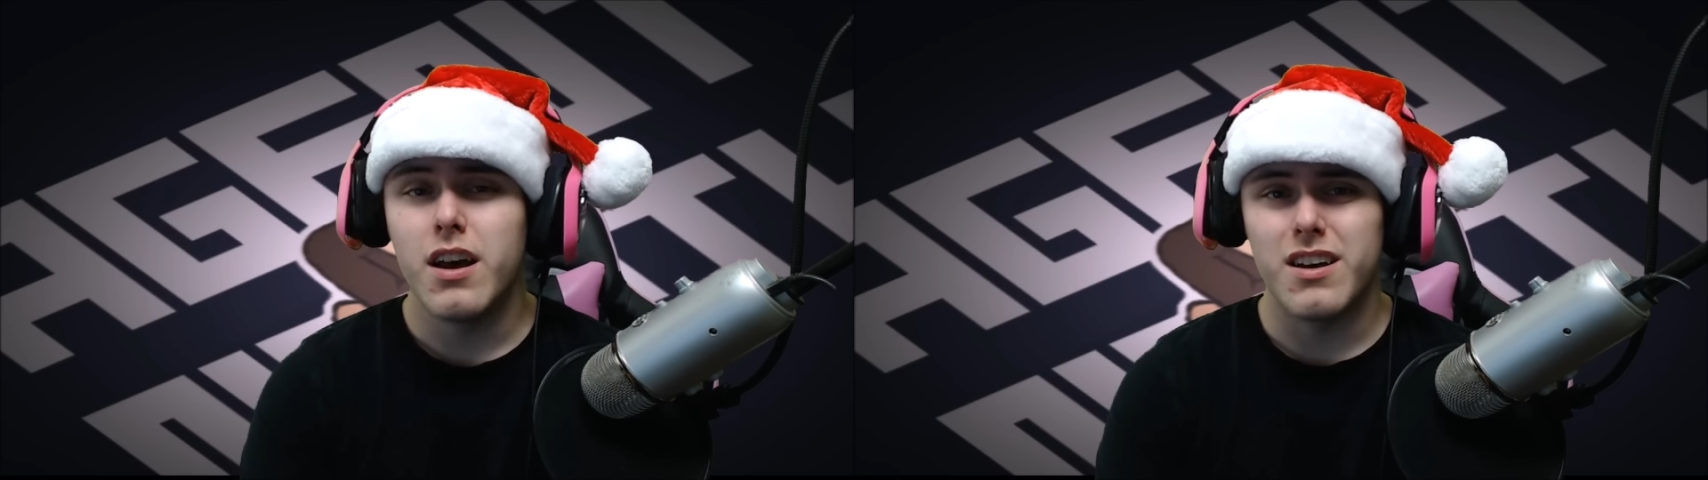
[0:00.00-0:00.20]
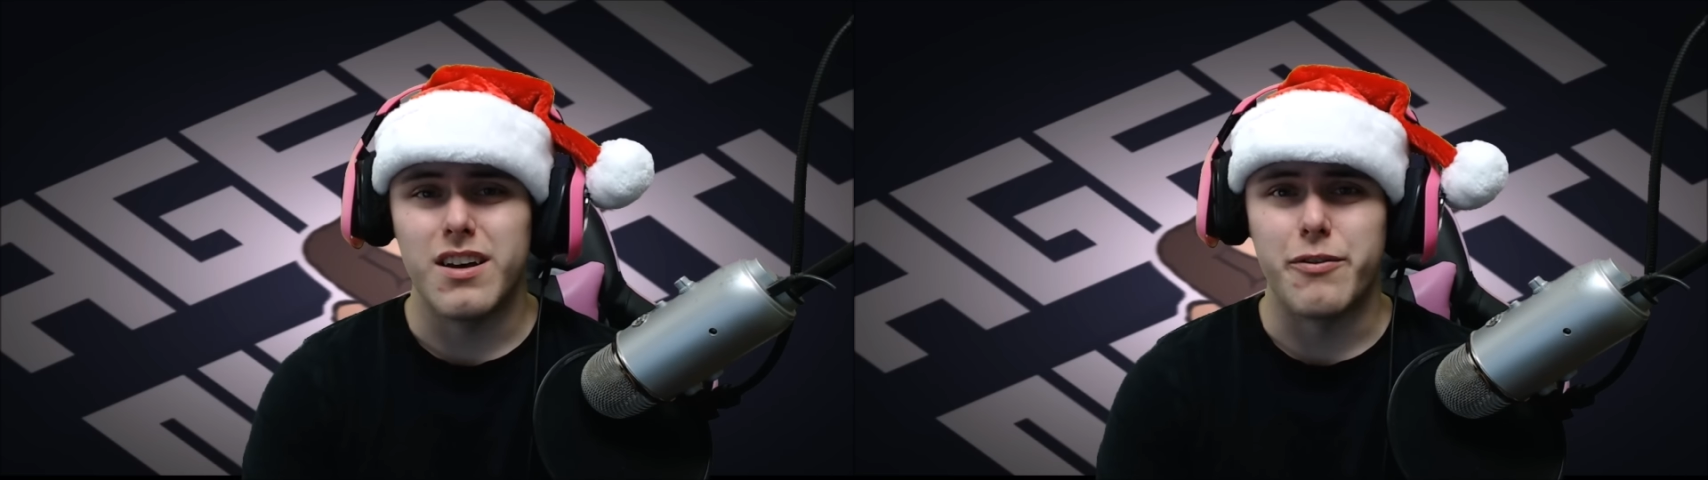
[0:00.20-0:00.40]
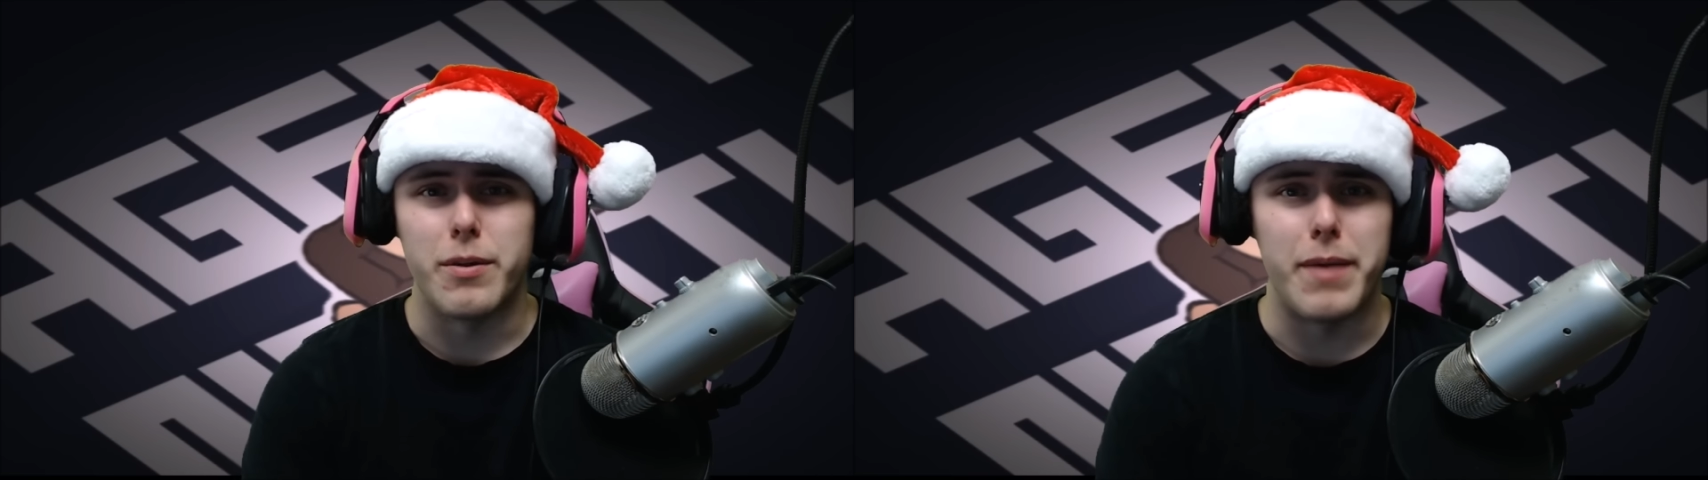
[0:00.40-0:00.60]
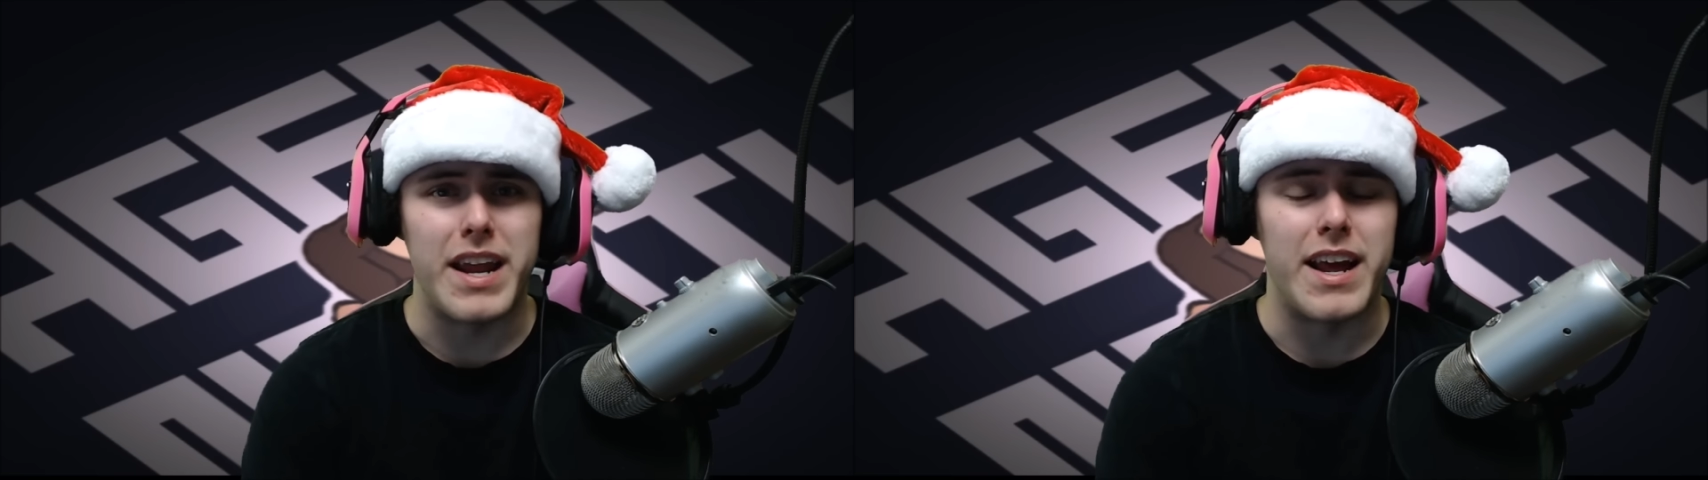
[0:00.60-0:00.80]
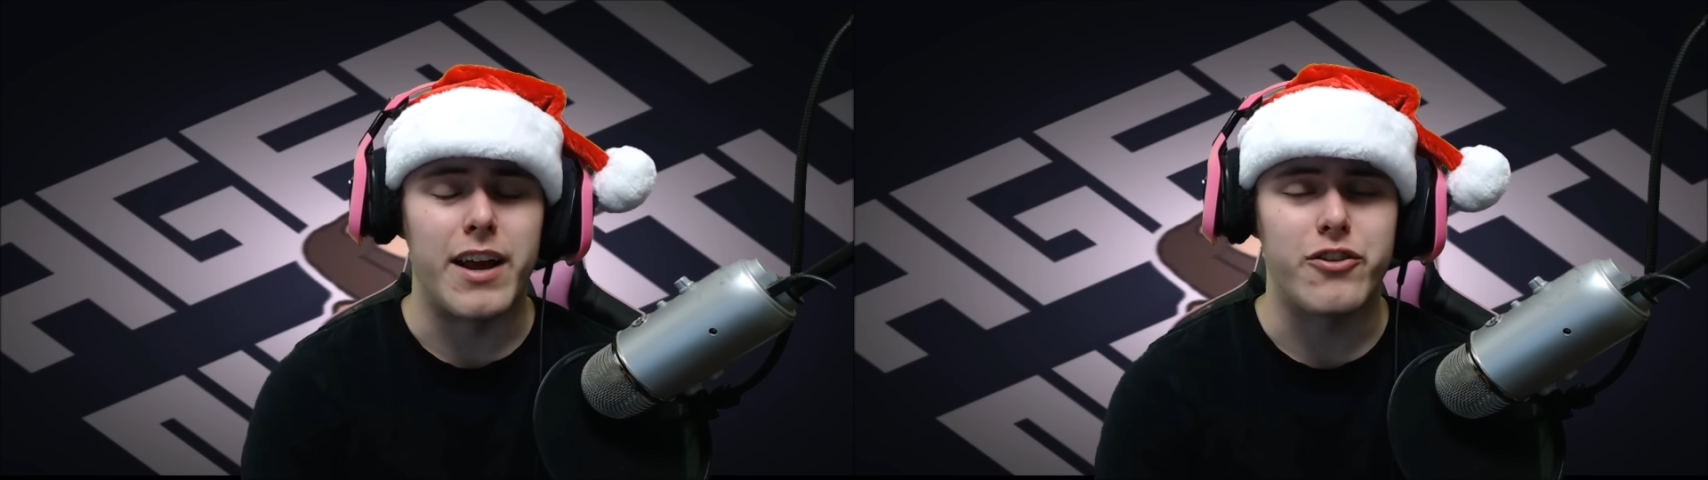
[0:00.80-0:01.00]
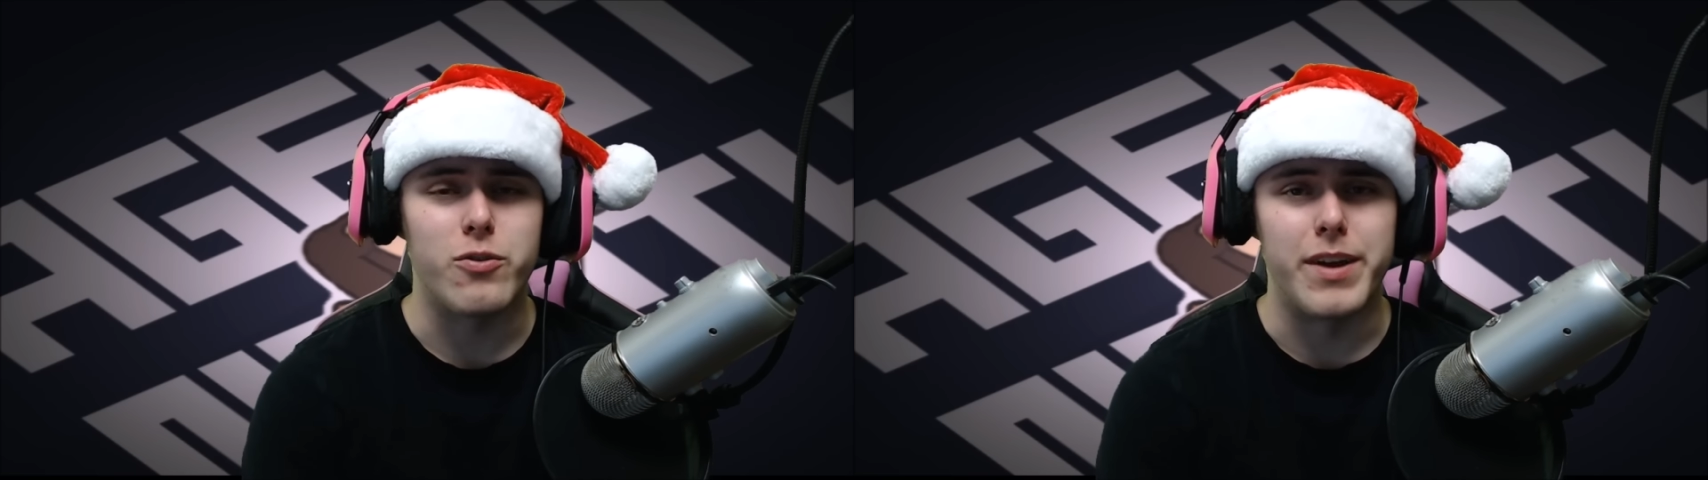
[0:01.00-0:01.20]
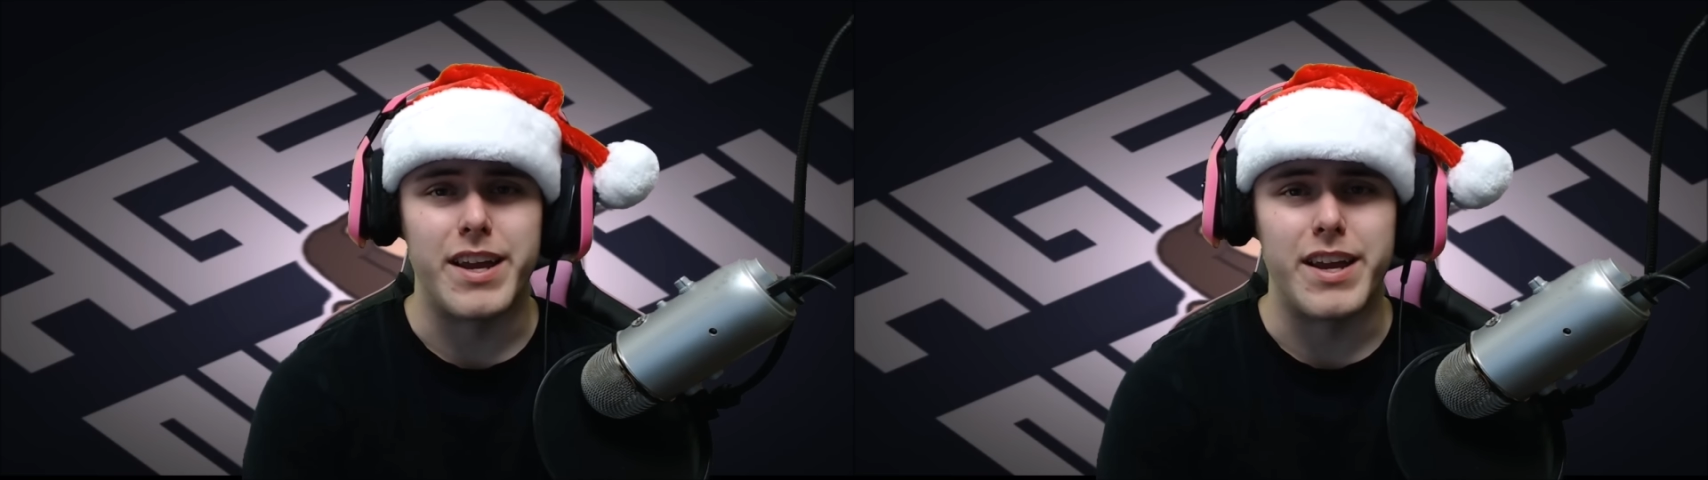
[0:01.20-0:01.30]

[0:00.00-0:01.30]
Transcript: uh, for the beta actually,